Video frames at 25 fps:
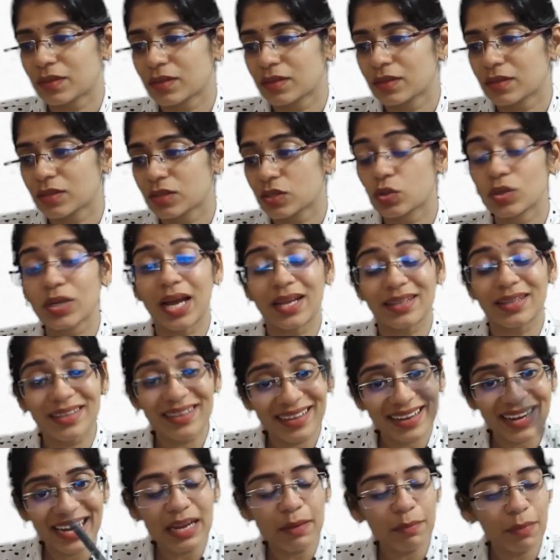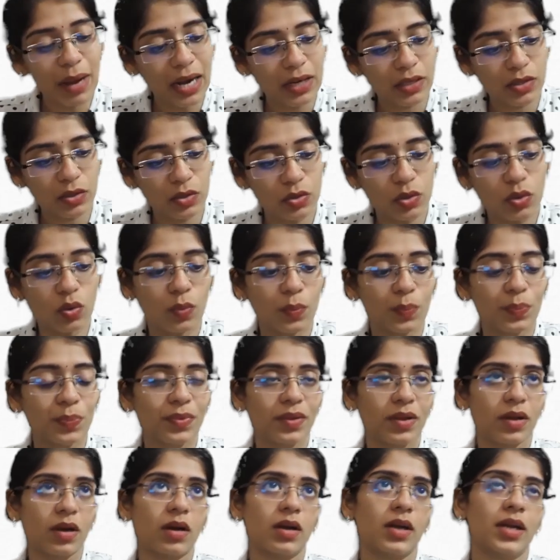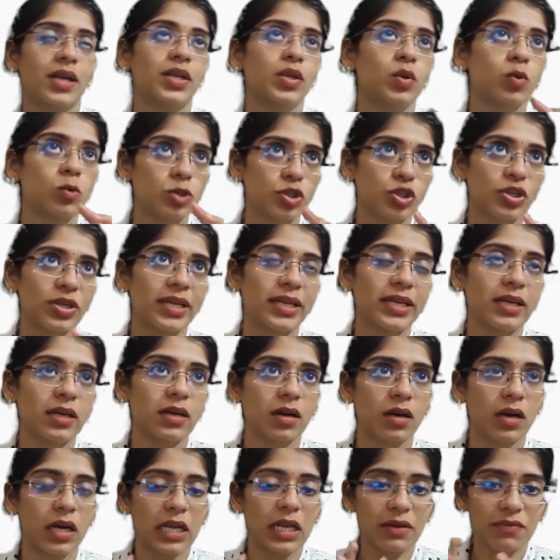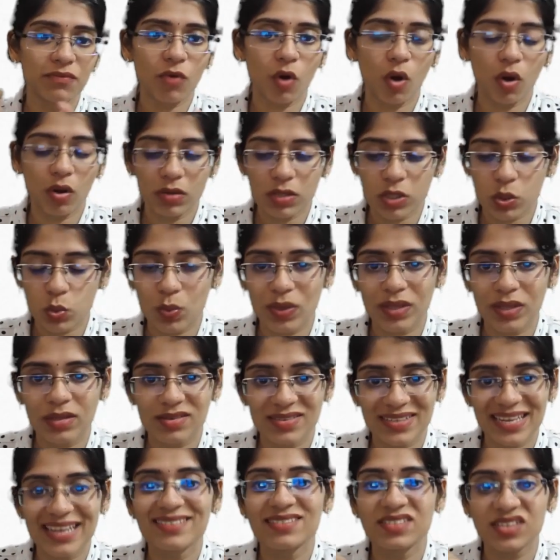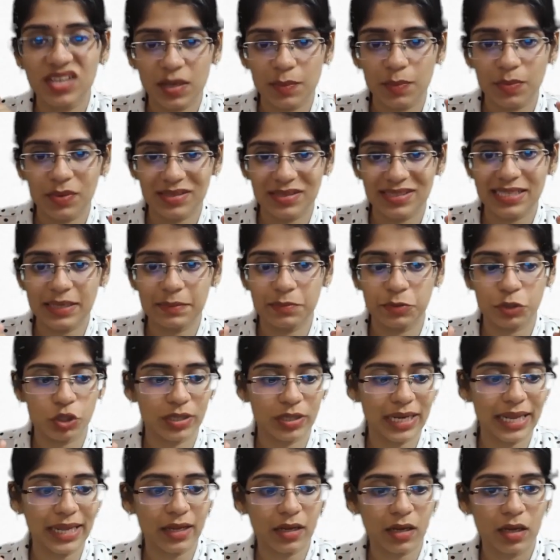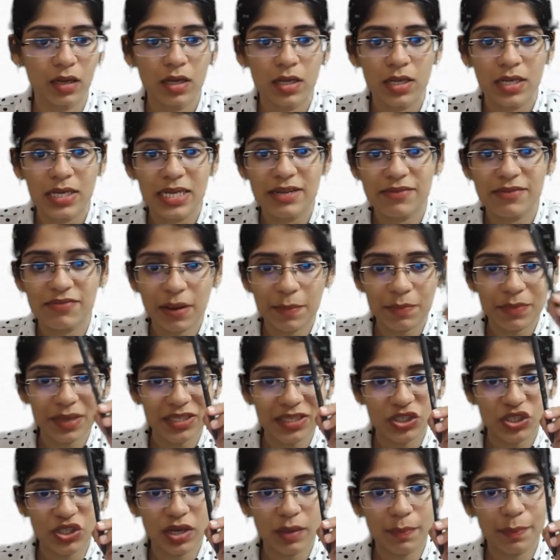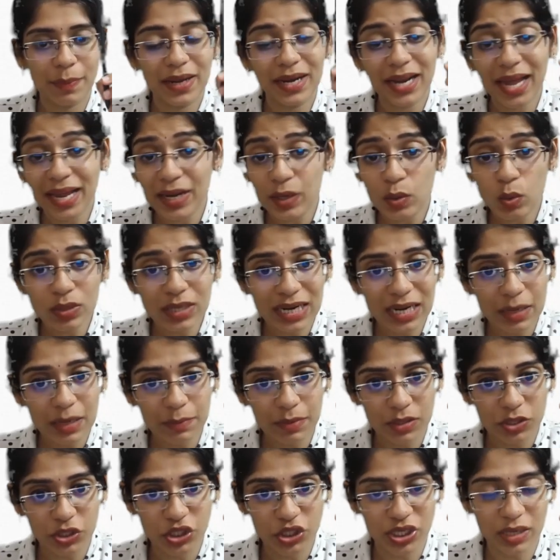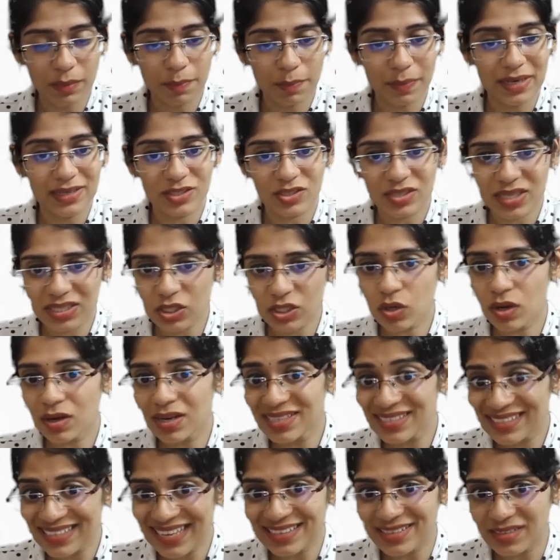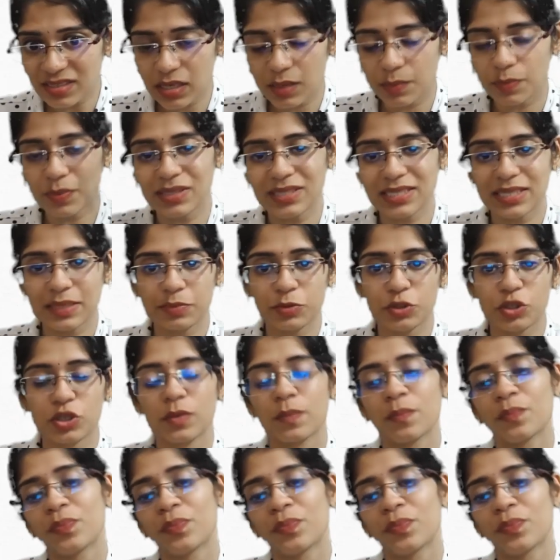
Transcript: So the grey matter, no, it usually involves with sensory perception. Like if I'm touching a pen, I know that I'm touching a pen, so that's called a sensory perception.